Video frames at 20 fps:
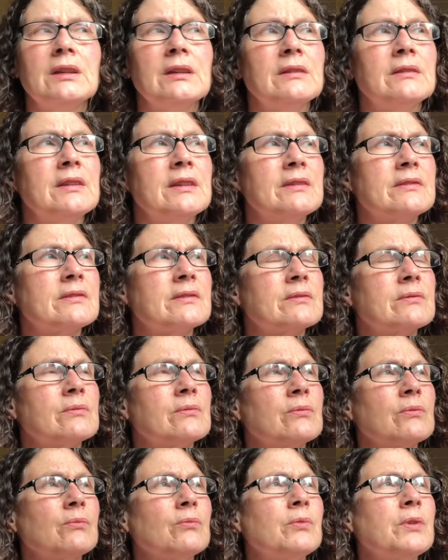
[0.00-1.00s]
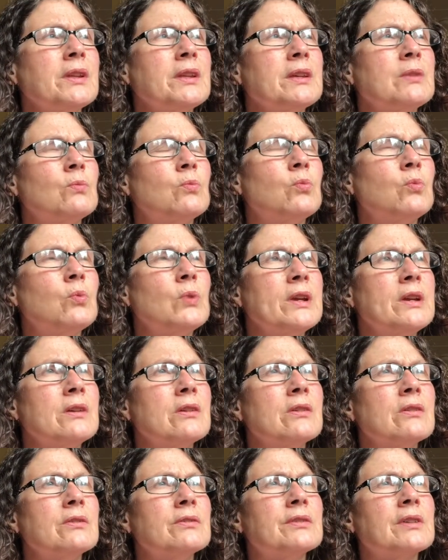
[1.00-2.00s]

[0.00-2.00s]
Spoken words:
these really weird